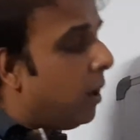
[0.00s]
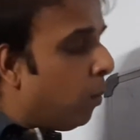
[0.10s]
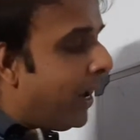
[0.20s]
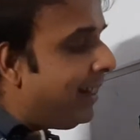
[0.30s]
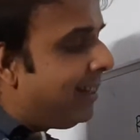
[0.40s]

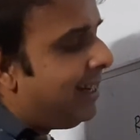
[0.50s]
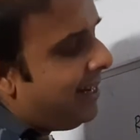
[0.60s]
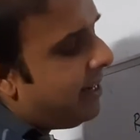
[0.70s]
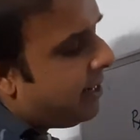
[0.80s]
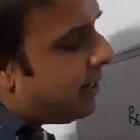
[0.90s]
when they
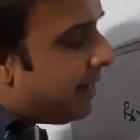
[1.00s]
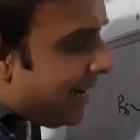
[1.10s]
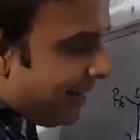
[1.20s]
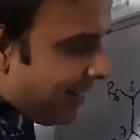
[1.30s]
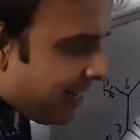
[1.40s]
just
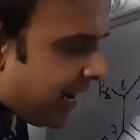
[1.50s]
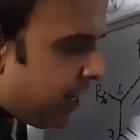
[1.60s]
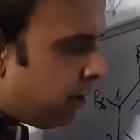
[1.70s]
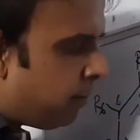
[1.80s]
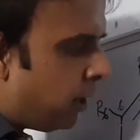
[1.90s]
did this kind
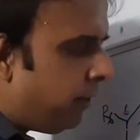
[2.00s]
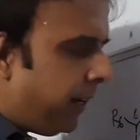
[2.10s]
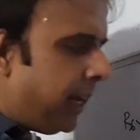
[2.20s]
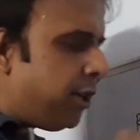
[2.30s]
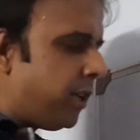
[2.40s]
of
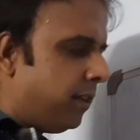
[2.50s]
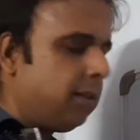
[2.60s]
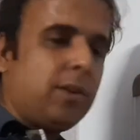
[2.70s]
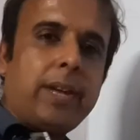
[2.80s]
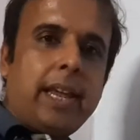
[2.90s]
modification,
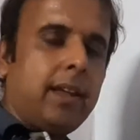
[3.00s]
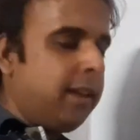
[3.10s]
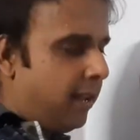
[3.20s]
okay,